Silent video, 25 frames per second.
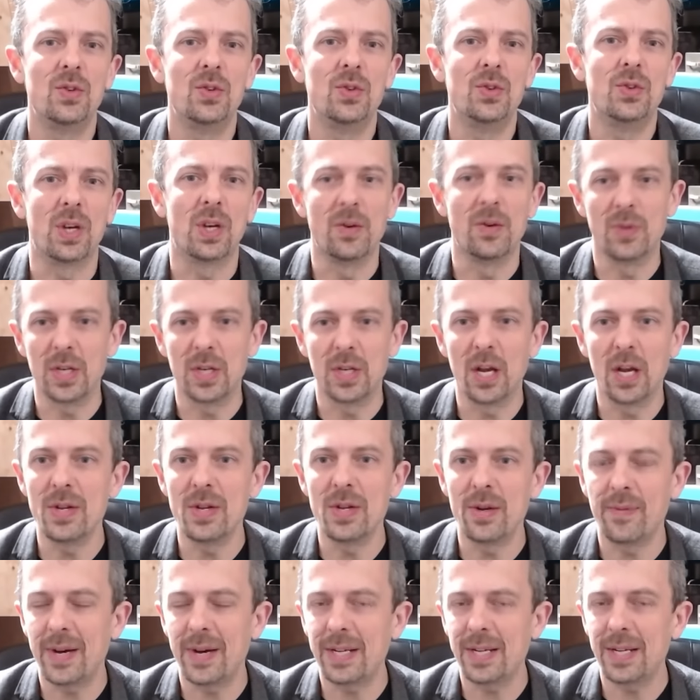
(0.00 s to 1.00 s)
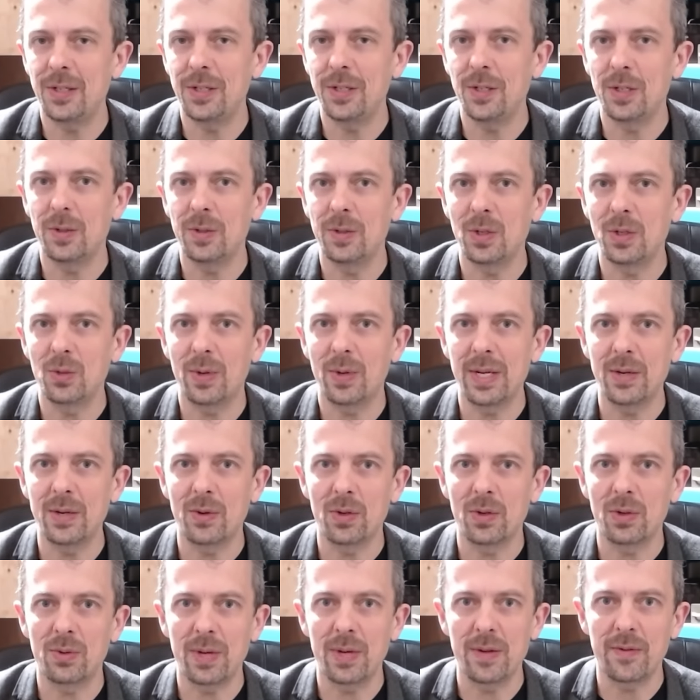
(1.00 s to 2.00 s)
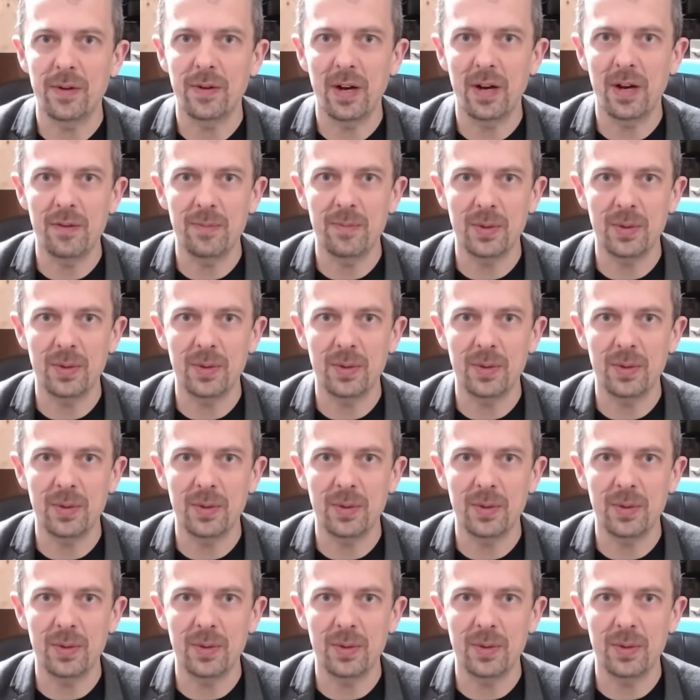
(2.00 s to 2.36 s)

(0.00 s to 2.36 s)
So the only advantage to a twenty or twenty-five